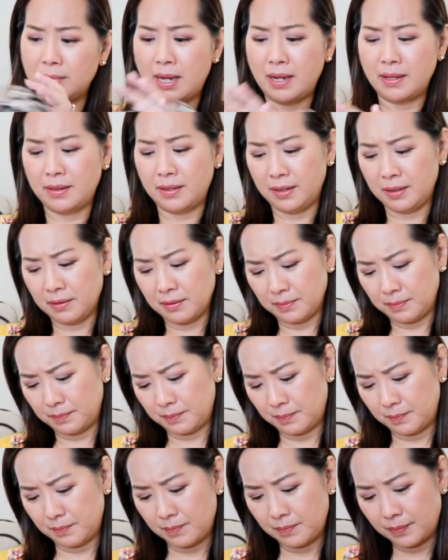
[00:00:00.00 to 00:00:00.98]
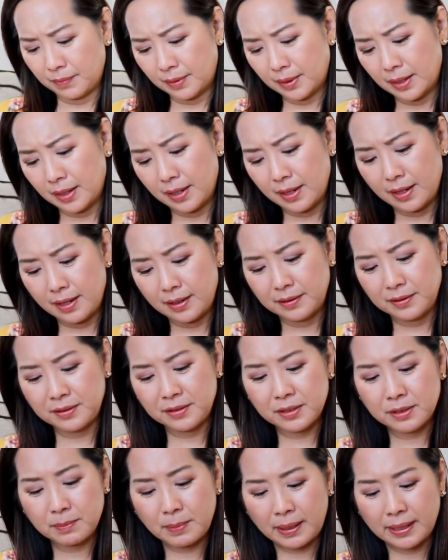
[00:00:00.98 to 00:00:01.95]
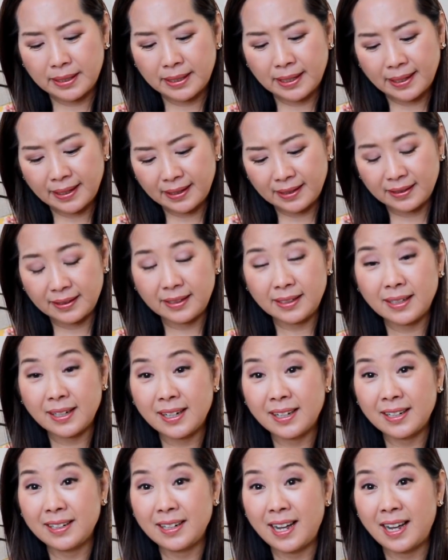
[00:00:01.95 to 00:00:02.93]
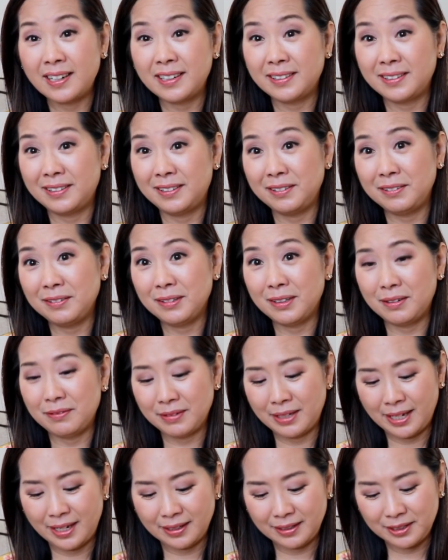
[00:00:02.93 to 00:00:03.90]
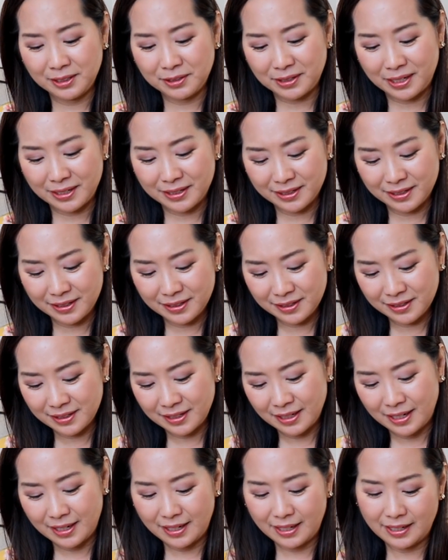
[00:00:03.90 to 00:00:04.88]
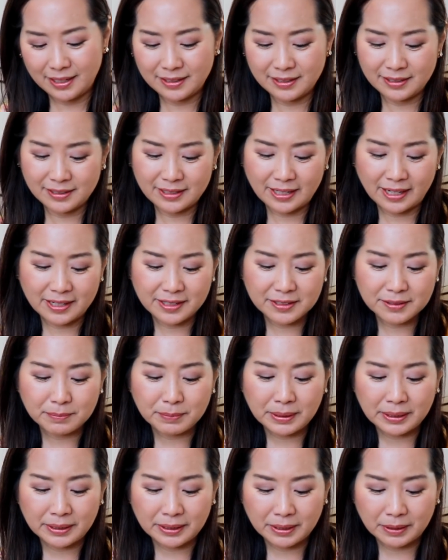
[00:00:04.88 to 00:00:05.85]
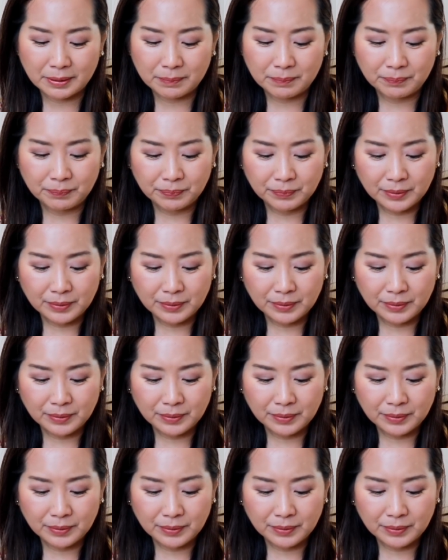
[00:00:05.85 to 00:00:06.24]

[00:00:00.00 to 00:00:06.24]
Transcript: I think. This is by KAILEIGH, and I do love KAILEIGH dresses. It's a size medium.